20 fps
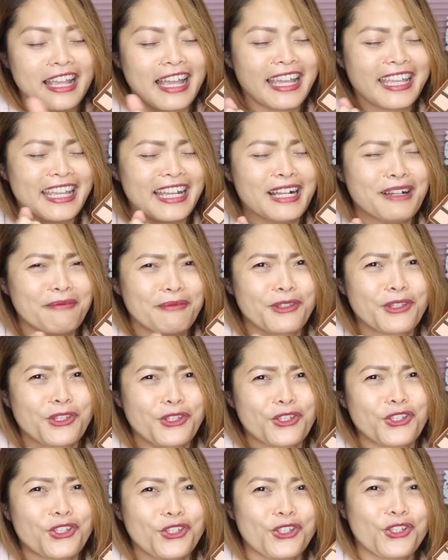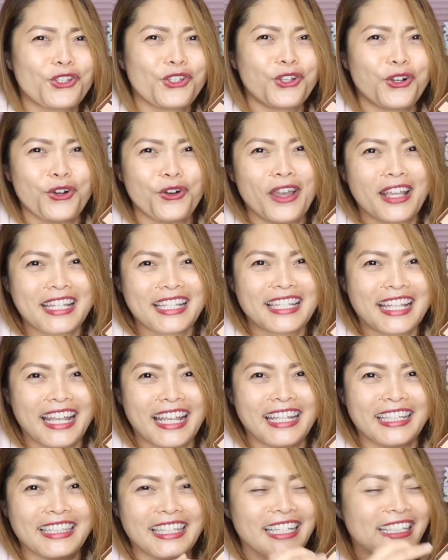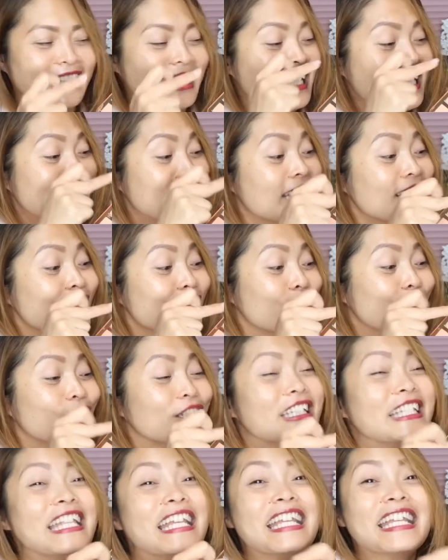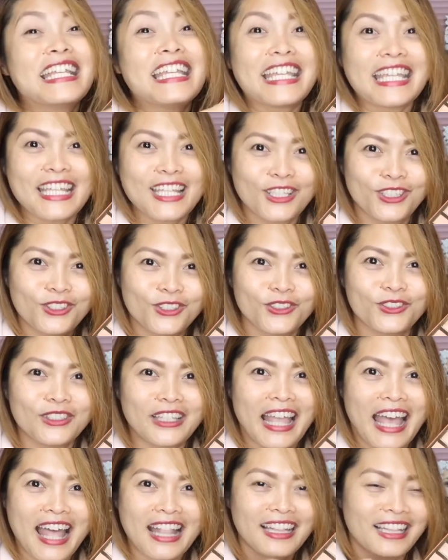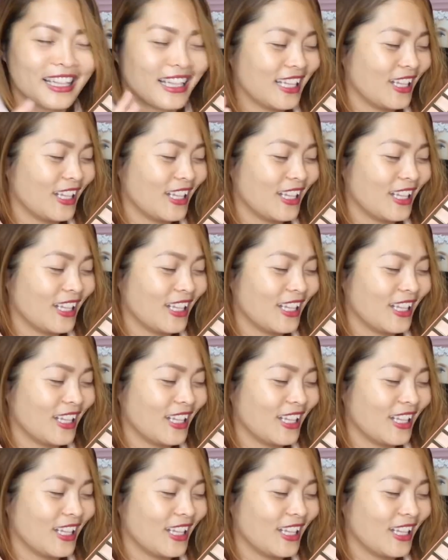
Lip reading: I am so excited to dig into that,